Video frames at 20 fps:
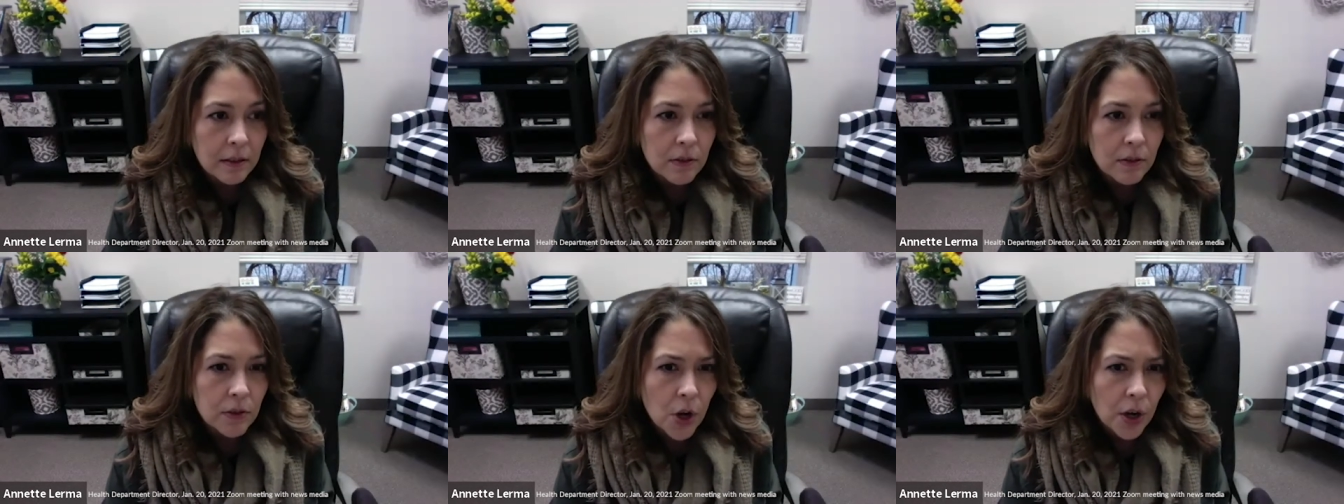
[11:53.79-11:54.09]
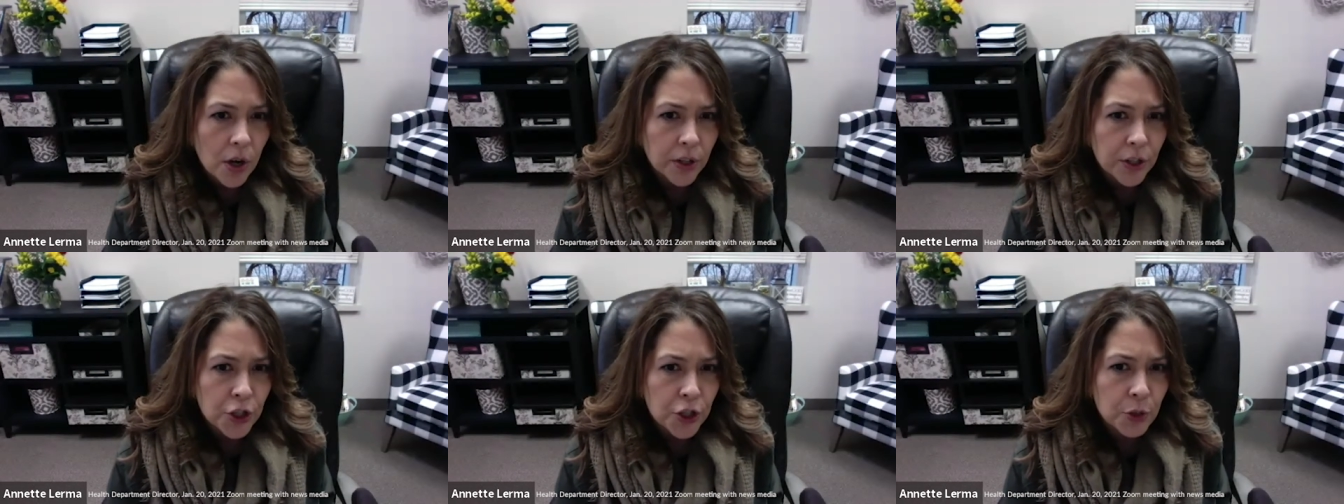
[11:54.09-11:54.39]

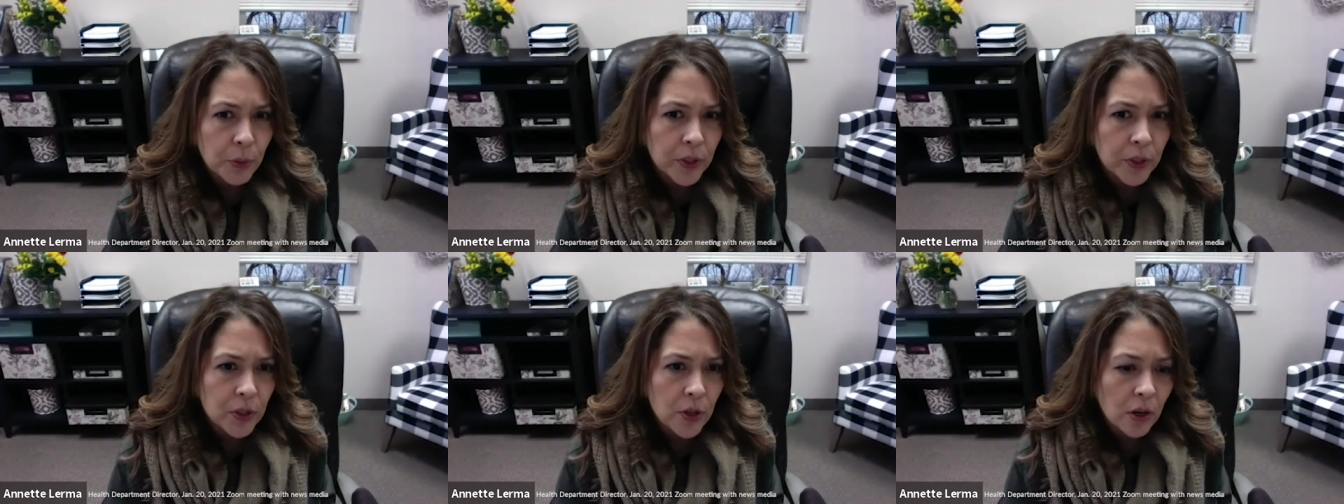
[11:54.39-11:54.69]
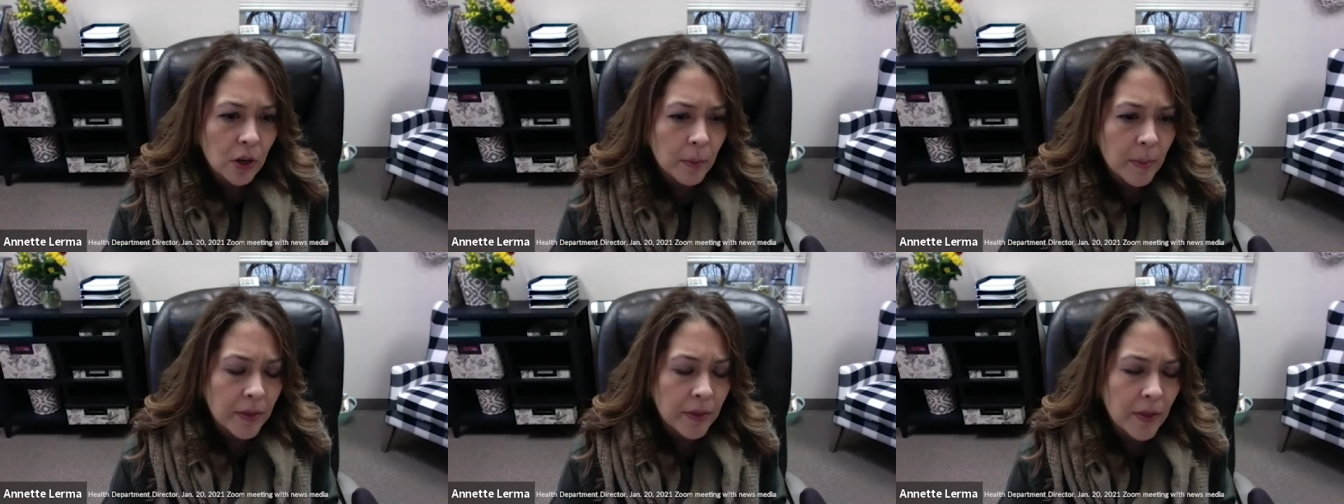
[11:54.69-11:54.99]
Don, did you want to
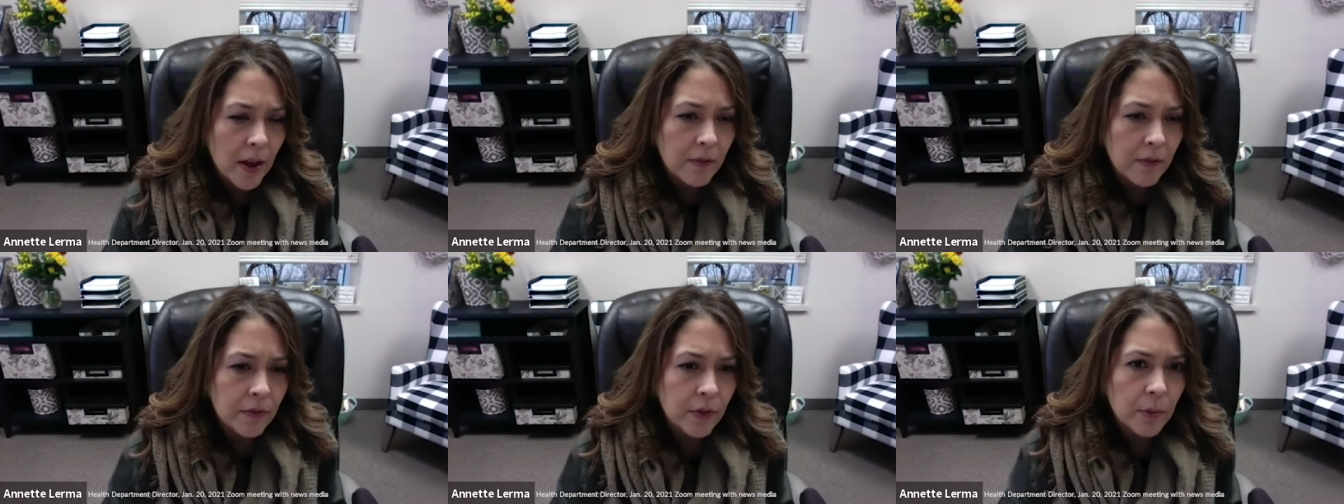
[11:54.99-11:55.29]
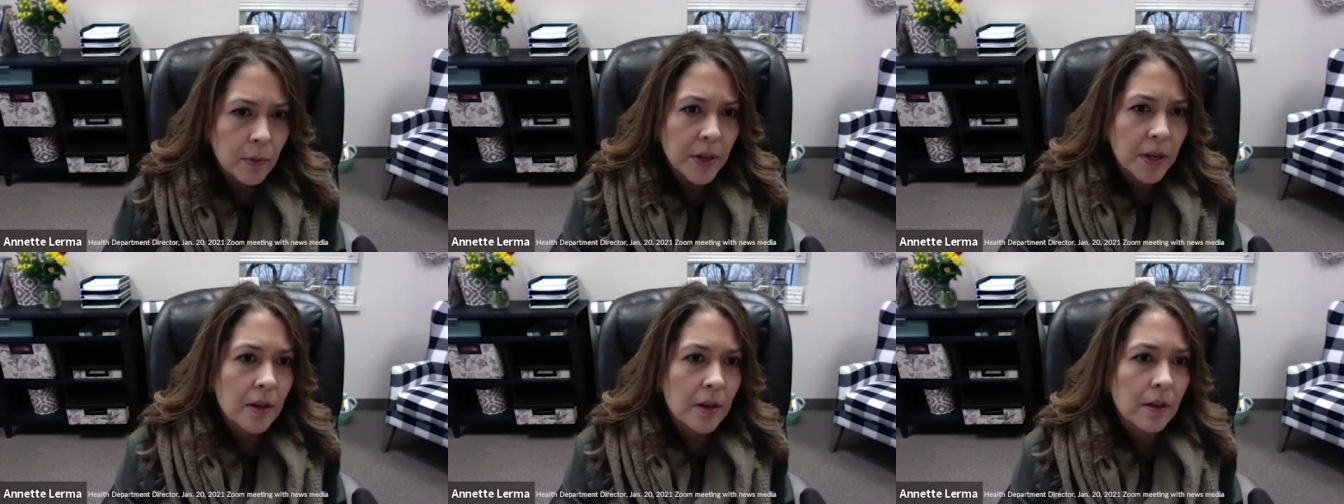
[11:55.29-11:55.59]
talk about that for a
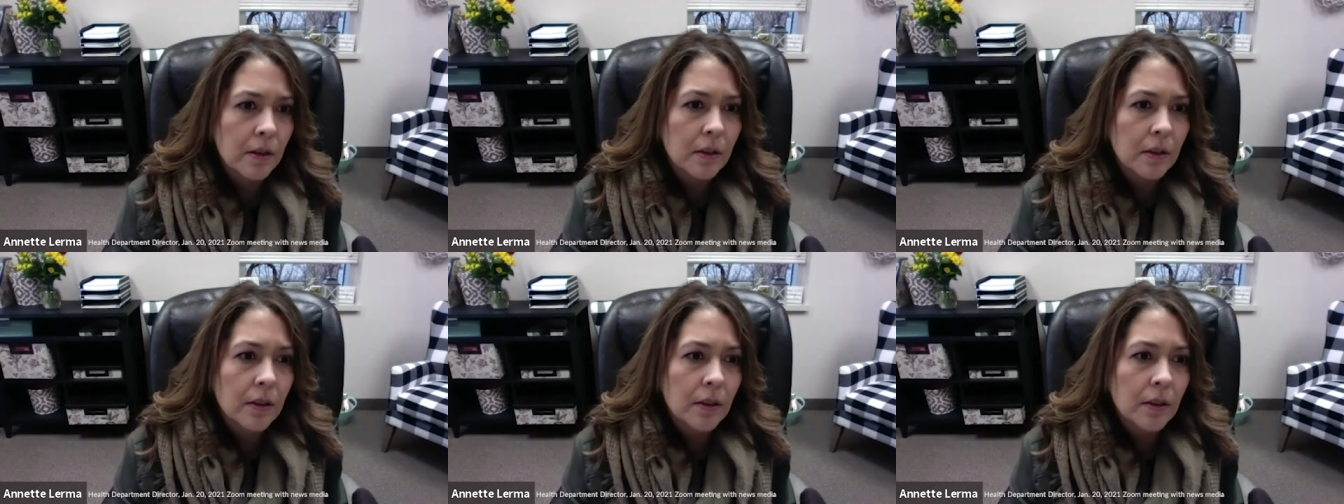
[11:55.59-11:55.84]
minute?